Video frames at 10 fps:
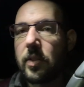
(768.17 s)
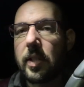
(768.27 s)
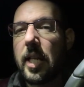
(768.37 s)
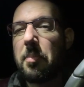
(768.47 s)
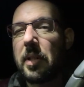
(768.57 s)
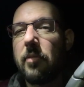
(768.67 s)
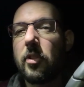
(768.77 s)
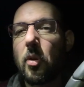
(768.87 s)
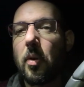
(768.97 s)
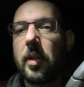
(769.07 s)
keep an
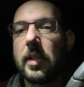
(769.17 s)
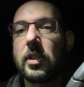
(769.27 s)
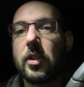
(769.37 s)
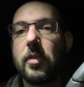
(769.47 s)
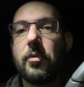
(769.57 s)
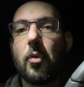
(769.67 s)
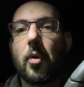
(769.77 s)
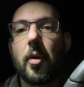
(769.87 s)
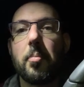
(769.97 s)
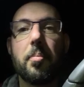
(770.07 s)
inventory that's good
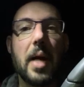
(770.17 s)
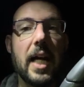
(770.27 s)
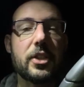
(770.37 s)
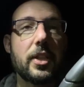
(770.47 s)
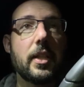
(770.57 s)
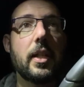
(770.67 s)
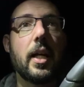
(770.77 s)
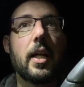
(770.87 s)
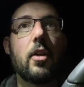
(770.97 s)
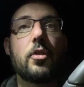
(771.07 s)
for bashing
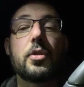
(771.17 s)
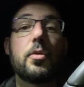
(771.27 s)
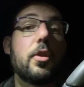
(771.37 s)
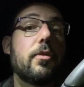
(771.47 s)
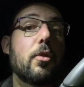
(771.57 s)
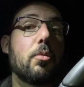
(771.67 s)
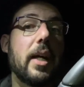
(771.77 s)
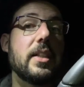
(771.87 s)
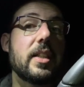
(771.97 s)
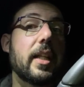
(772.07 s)
and also good for
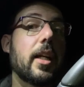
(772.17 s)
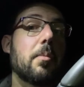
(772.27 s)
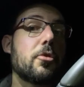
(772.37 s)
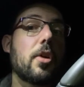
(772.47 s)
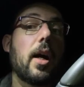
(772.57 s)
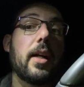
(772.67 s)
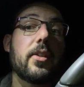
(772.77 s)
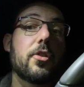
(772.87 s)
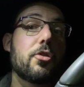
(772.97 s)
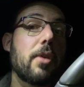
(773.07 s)
racing, and I'm trying
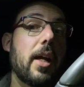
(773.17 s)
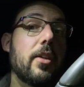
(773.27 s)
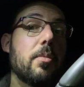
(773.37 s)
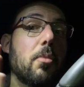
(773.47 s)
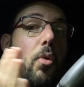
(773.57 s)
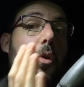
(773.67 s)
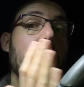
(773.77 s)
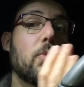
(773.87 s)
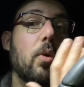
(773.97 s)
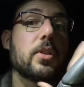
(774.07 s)
to trend more
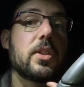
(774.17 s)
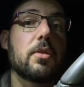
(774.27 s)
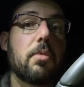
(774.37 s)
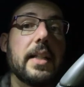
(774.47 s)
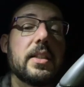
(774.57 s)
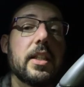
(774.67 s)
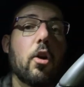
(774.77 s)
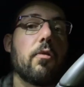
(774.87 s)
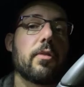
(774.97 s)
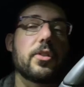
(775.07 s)
towards the racing
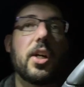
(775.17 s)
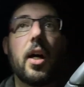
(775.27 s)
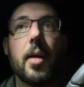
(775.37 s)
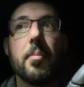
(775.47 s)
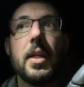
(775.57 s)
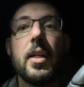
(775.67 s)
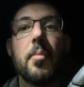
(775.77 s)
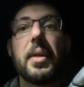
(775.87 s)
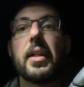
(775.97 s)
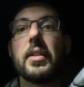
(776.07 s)
over time
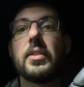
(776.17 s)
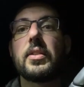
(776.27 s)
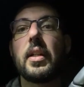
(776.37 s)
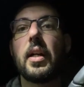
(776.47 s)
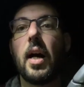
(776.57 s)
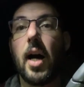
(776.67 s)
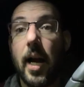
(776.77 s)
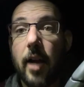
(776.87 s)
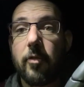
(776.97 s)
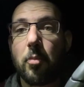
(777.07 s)
because
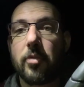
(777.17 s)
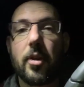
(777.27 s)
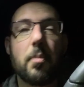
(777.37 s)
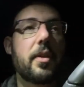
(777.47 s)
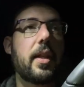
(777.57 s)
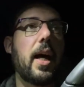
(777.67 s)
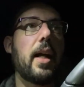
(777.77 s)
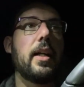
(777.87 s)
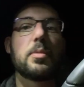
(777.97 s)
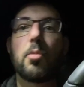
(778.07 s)
I have more fun with that.
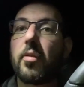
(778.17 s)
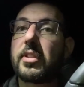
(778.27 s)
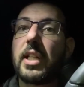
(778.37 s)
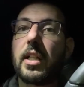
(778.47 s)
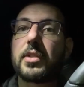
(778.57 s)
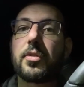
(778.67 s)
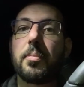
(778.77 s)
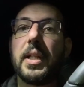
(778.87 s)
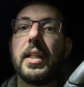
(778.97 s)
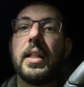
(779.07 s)
It's more of a challenge for
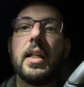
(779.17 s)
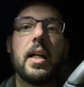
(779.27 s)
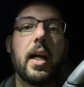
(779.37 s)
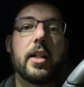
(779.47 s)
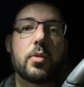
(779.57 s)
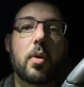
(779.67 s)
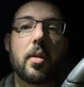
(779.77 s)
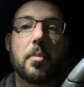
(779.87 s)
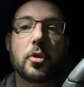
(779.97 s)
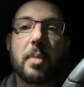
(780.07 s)
me, and it's what
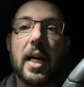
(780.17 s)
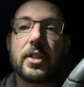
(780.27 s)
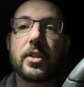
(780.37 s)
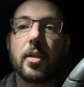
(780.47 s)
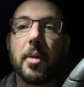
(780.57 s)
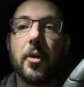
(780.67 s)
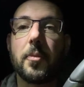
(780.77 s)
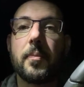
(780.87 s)
I'm most passionate about.